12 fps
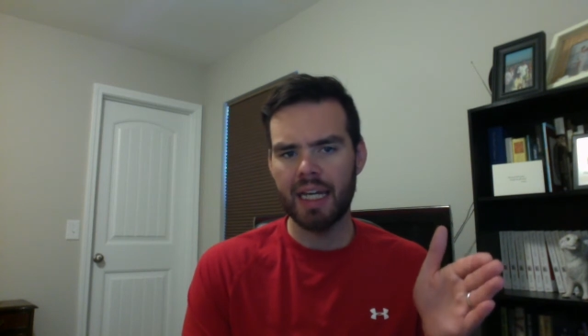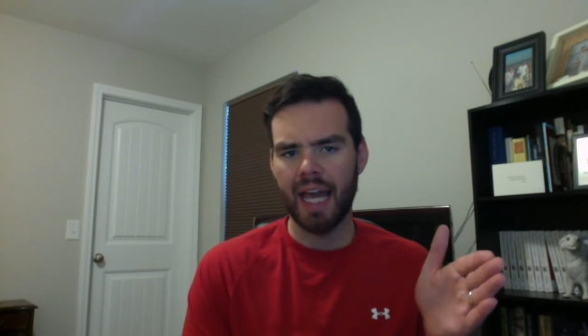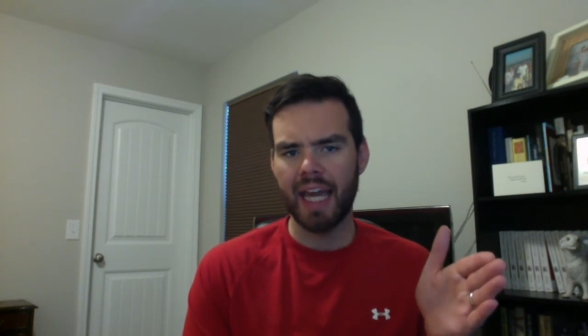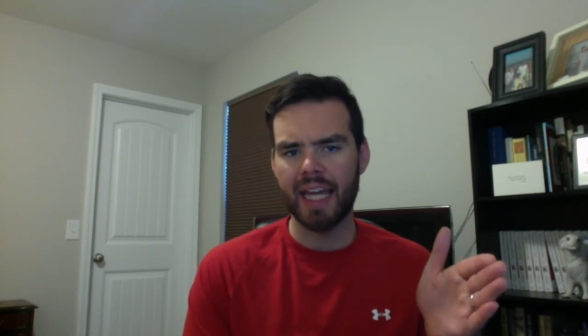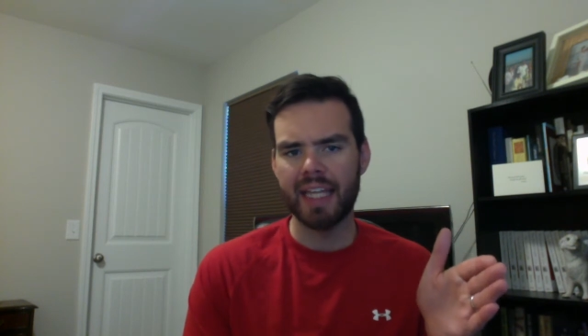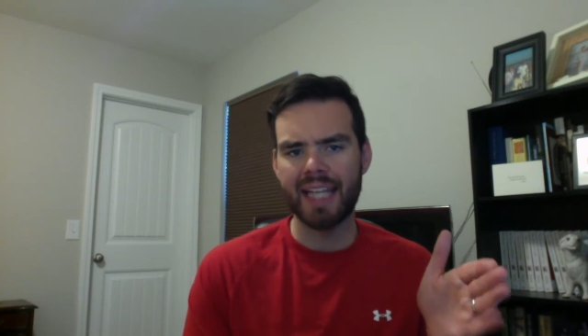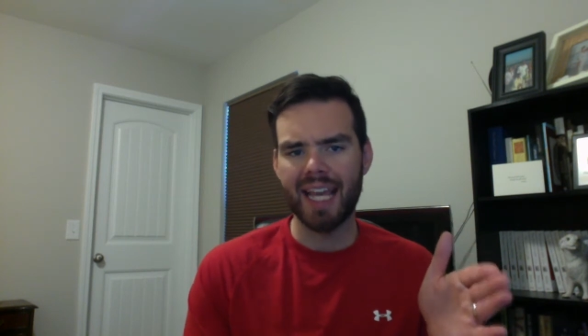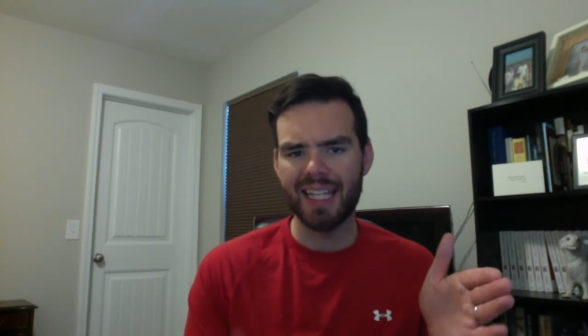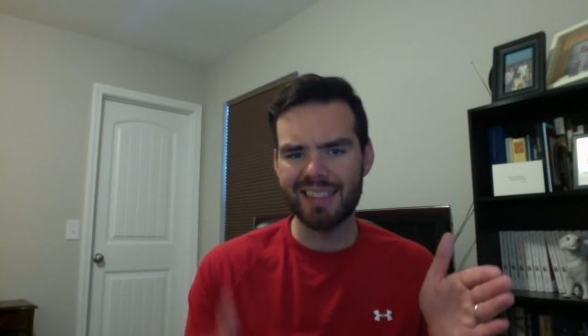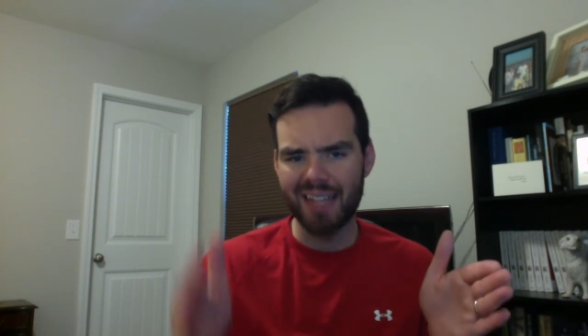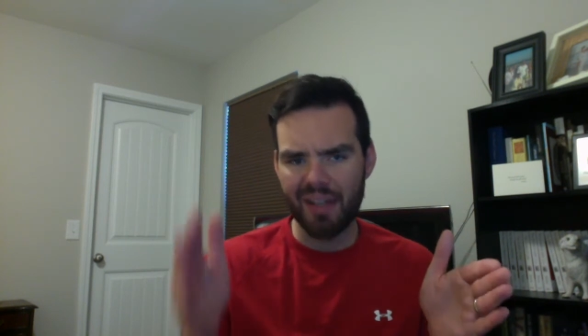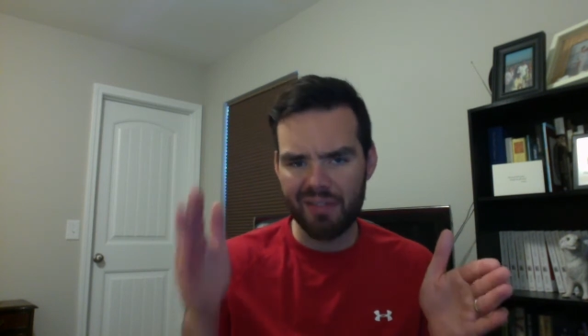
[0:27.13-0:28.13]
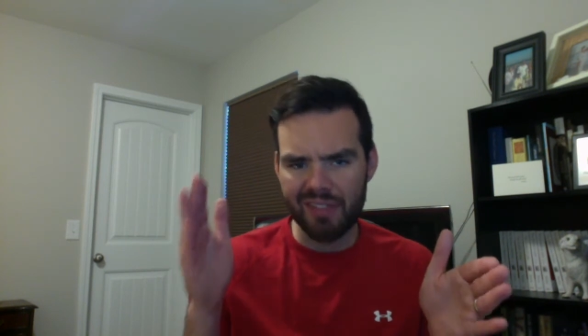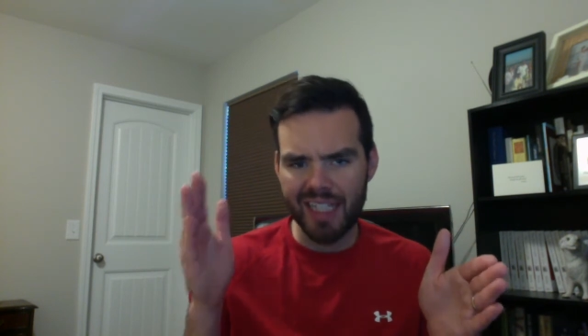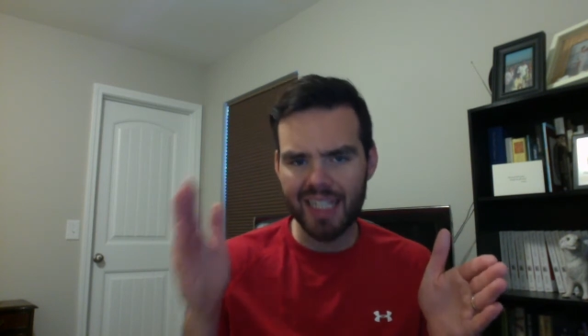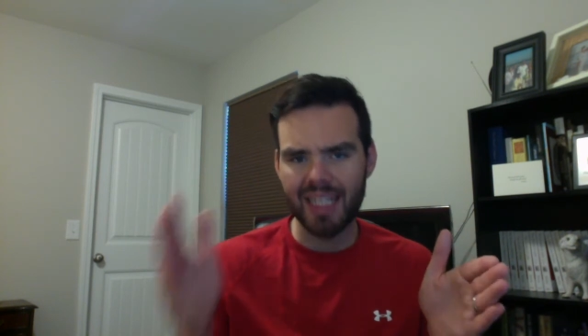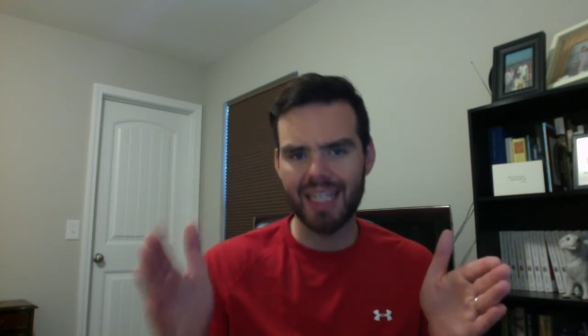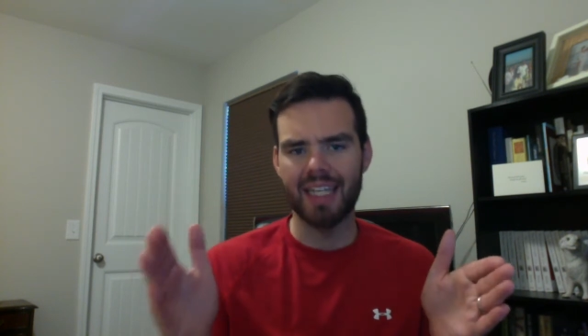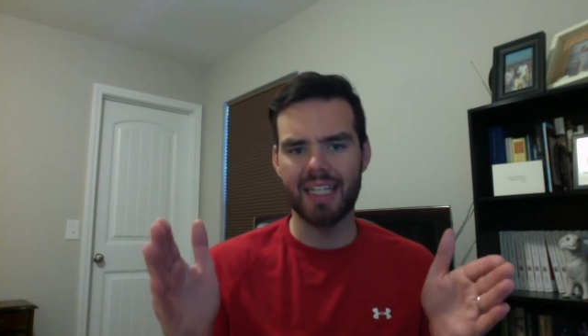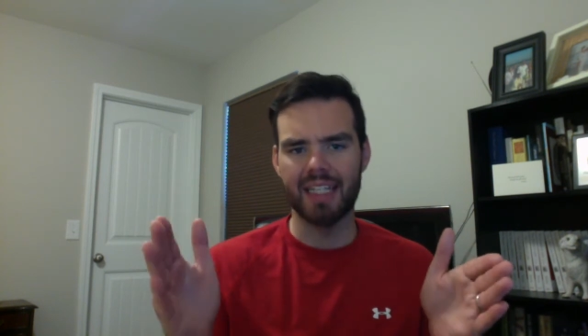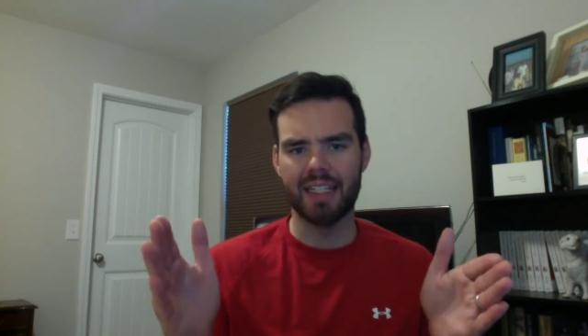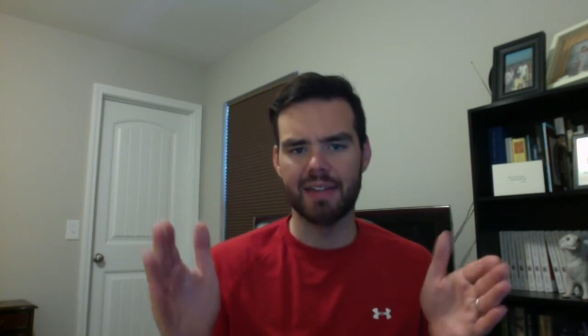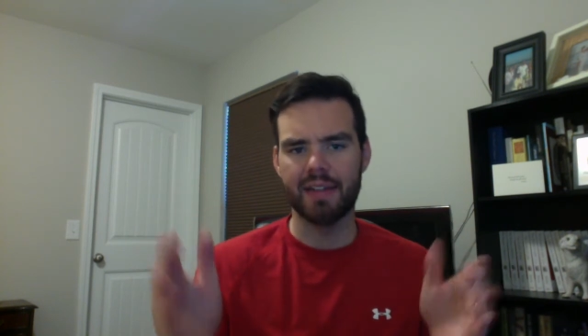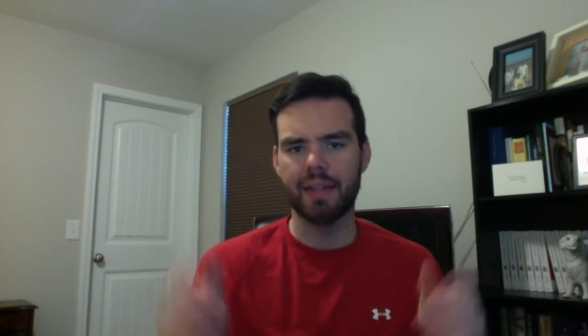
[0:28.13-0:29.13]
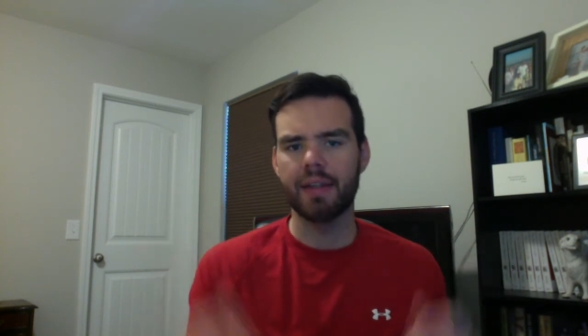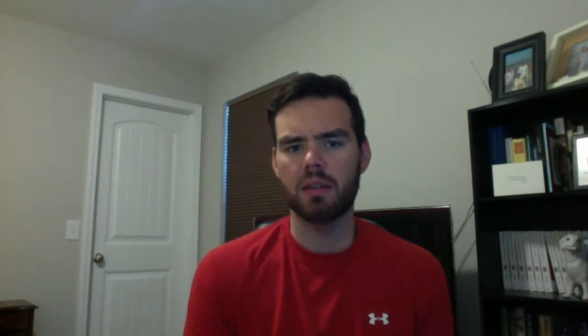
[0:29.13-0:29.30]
and a definite end.